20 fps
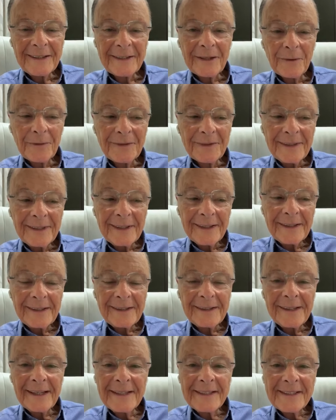So
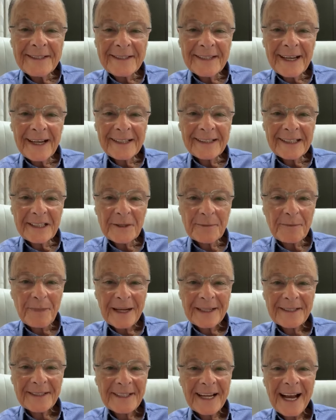there are
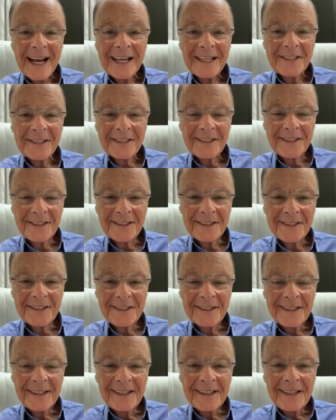certain
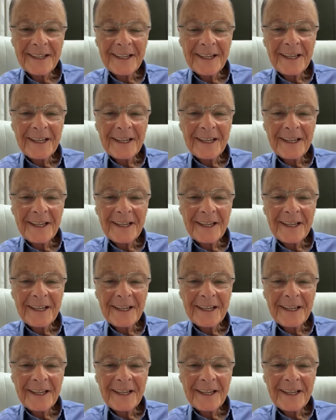passages